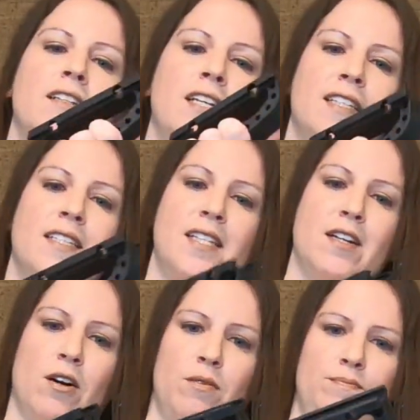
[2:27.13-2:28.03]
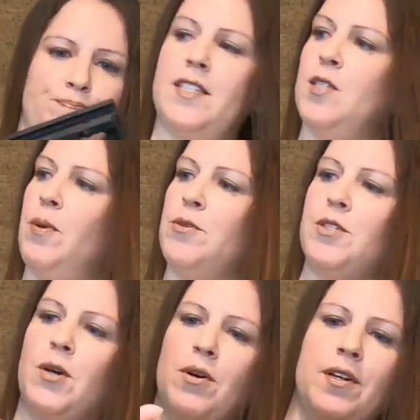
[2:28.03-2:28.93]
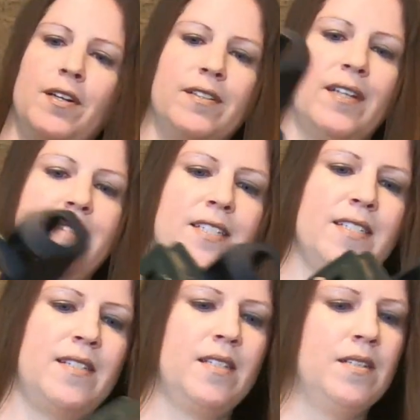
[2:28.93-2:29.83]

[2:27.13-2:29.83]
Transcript: like this at all. It's supposed to go on here like this,